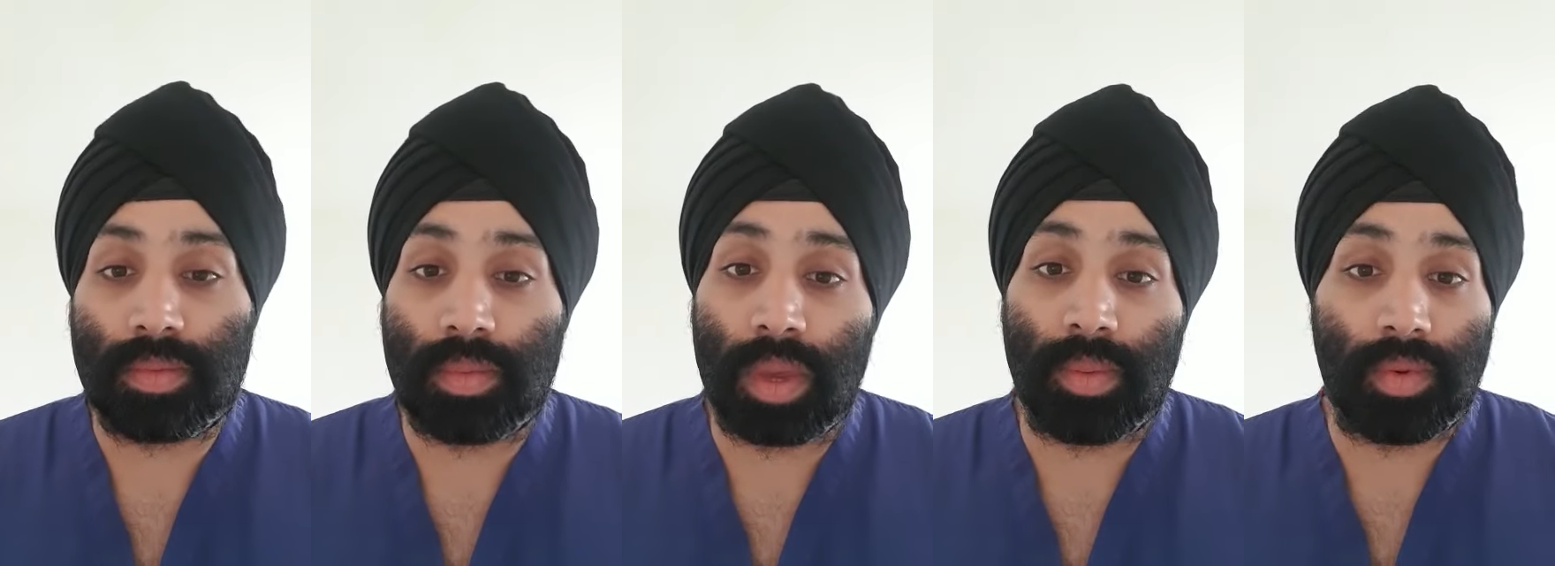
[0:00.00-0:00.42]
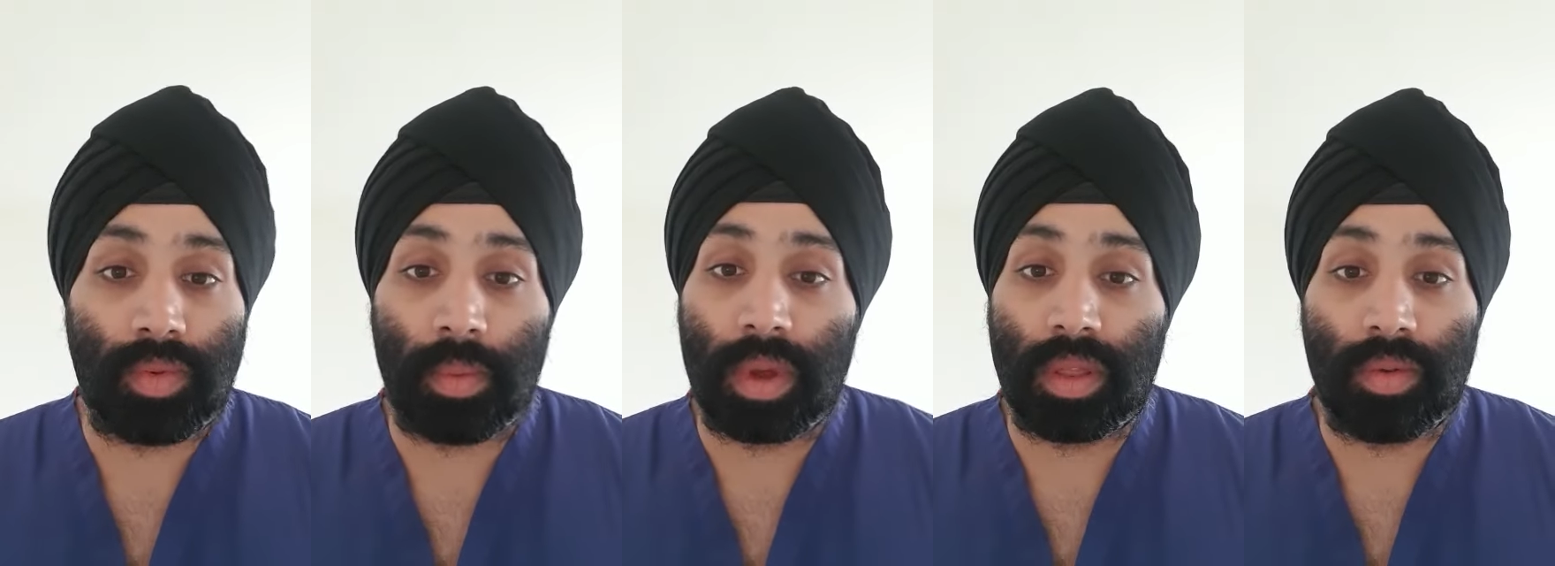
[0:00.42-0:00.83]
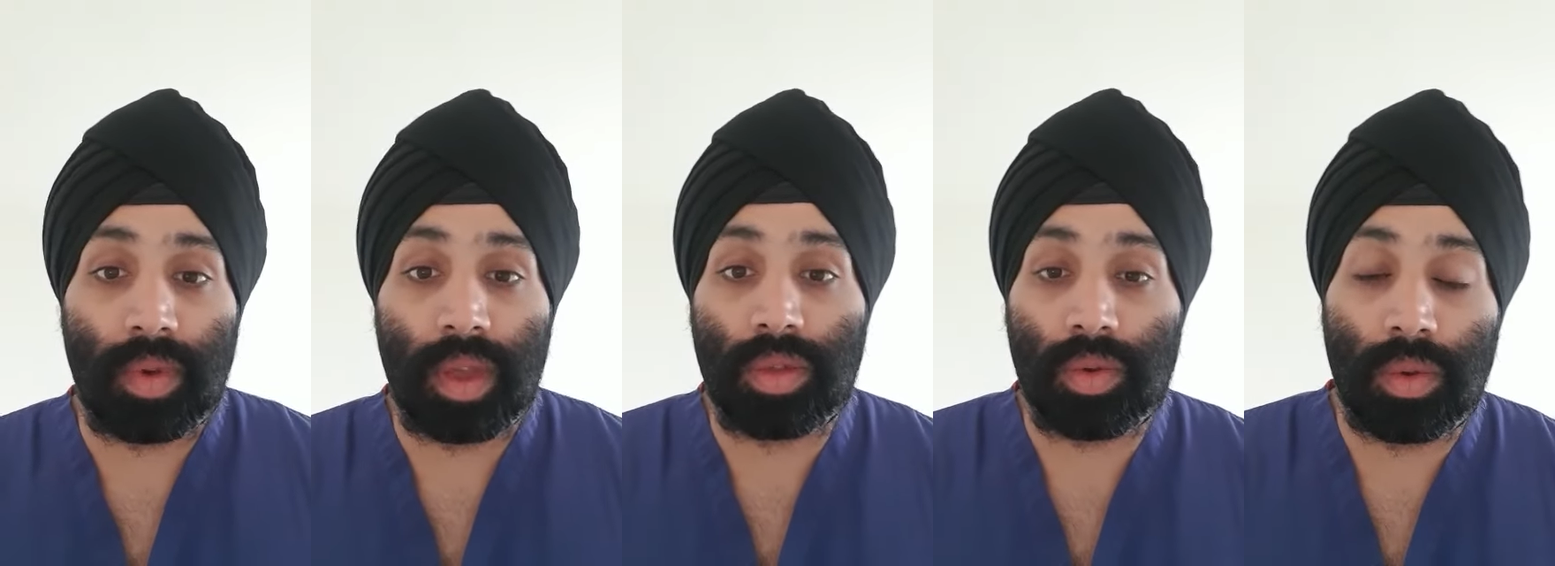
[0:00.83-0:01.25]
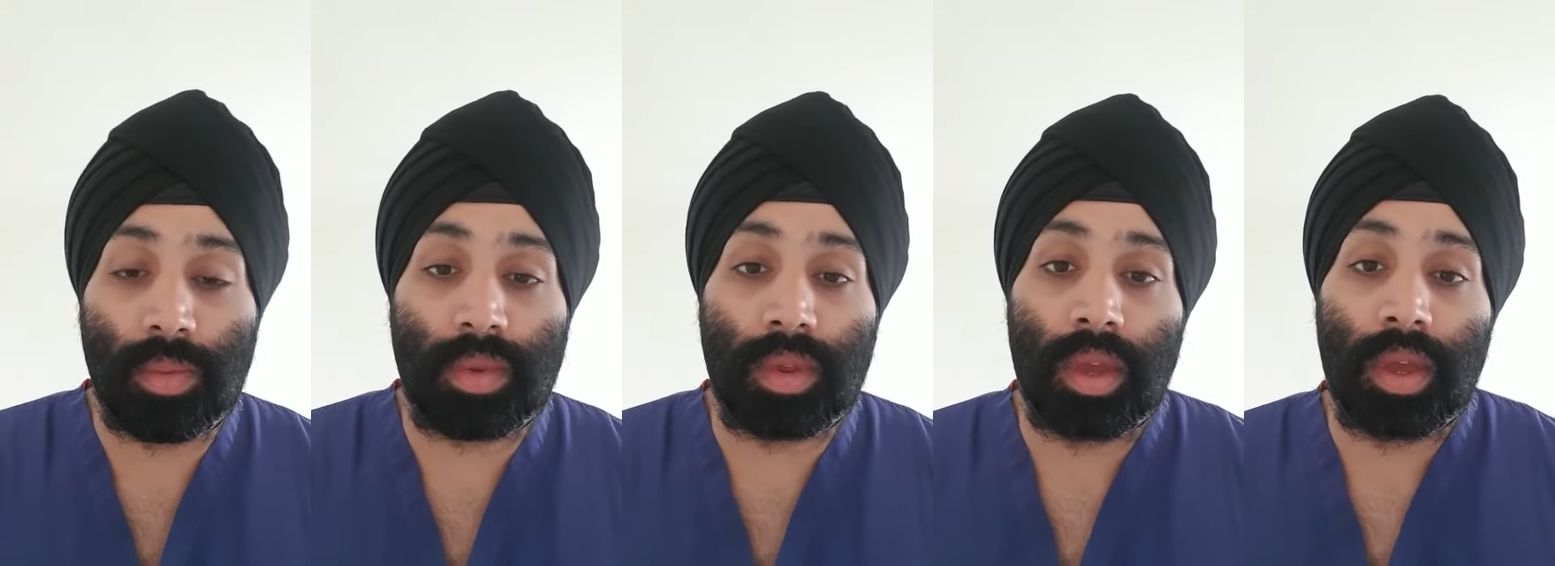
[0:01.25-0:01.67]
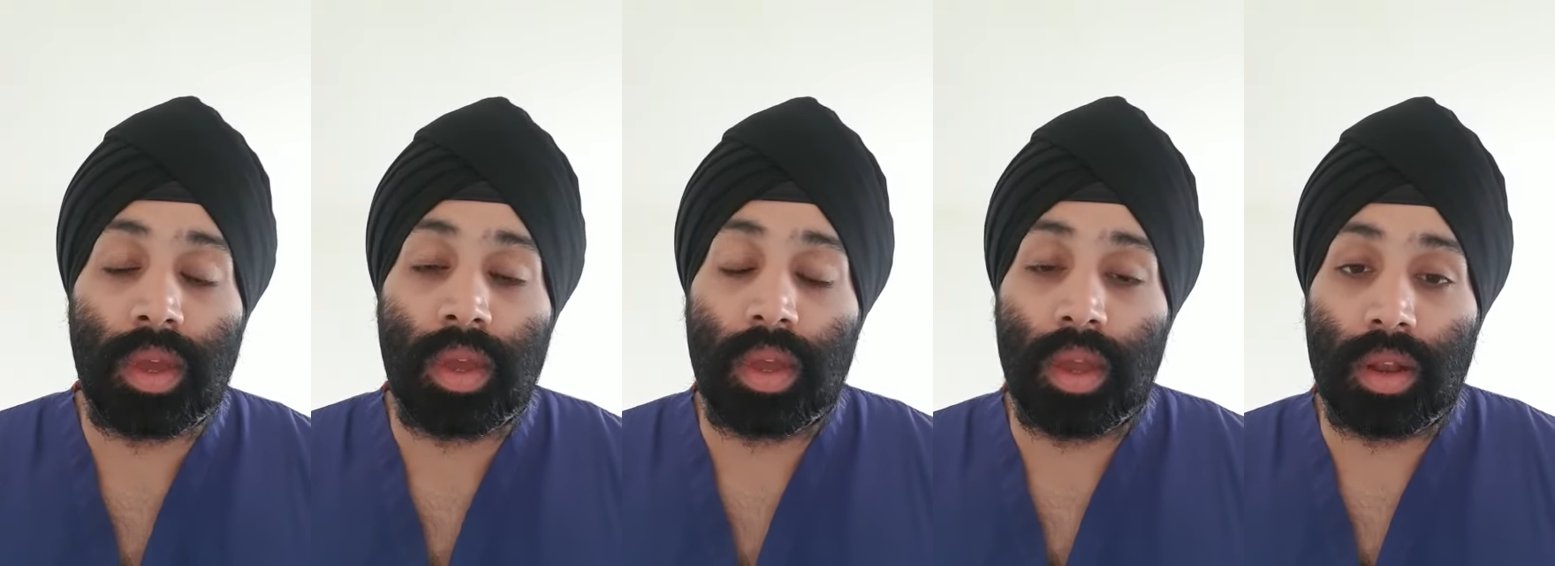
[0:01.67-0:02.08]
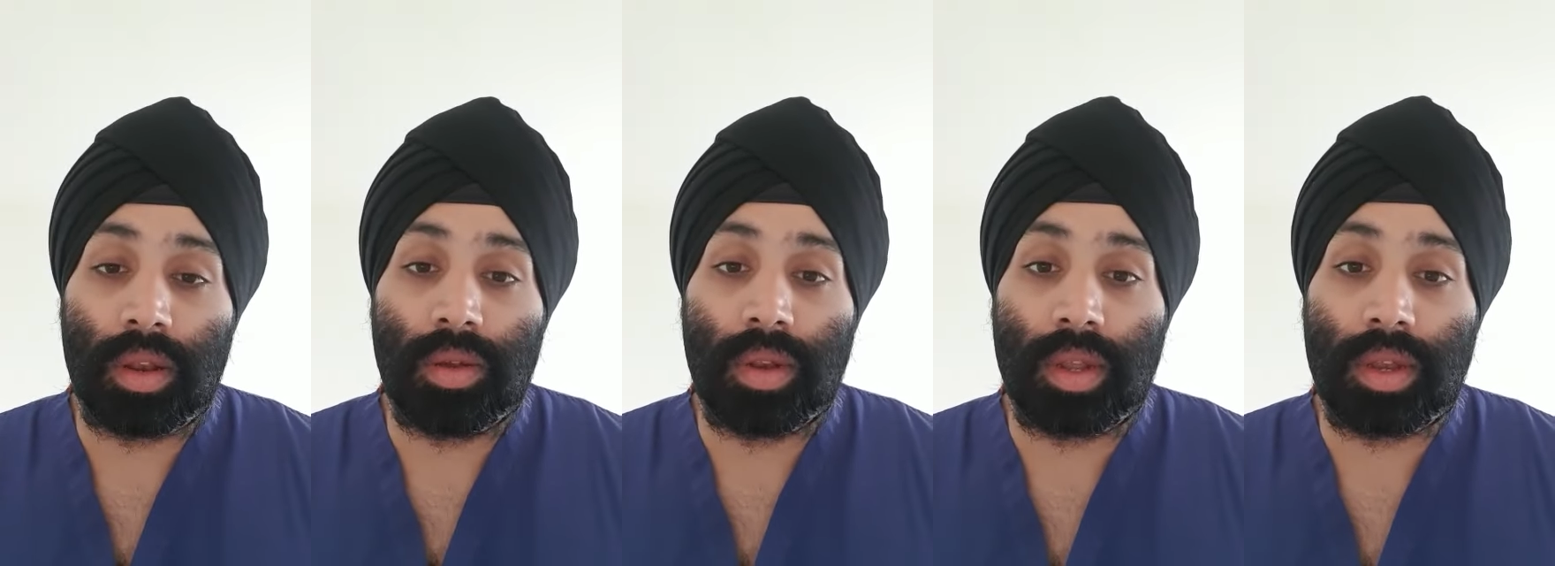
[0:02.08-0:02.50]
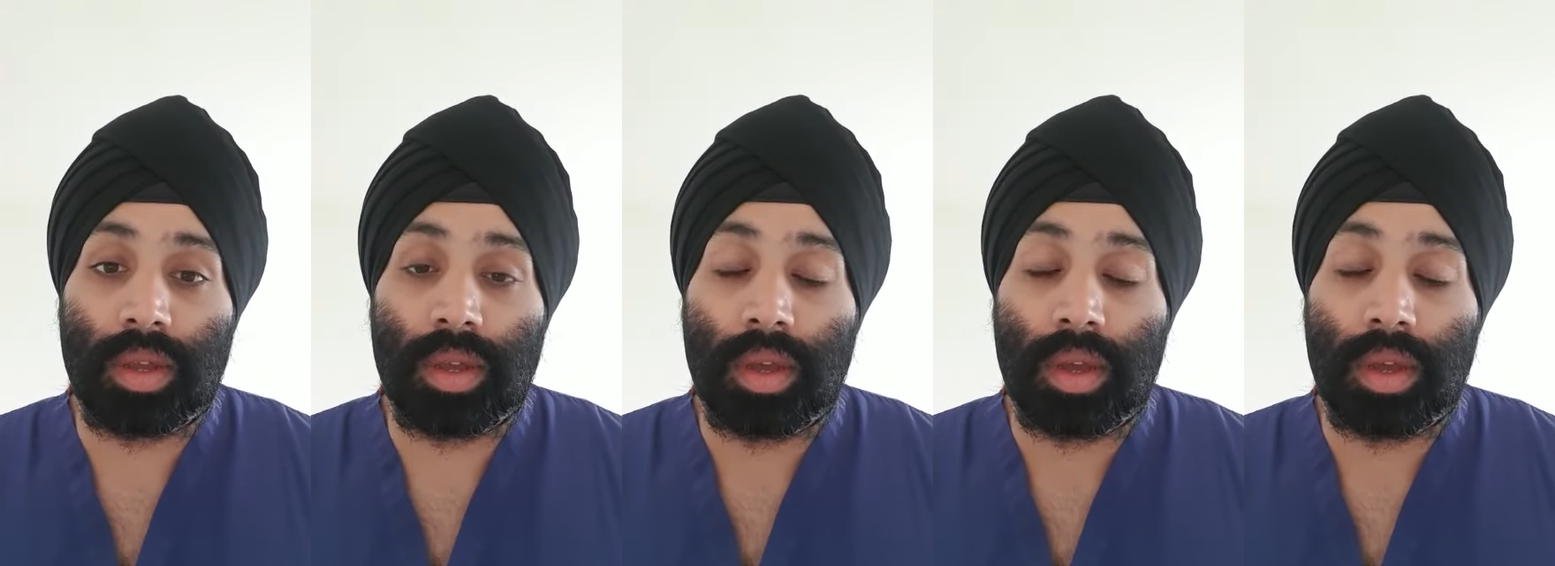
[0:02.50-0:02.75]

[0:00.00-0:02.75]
people from other faith groups included,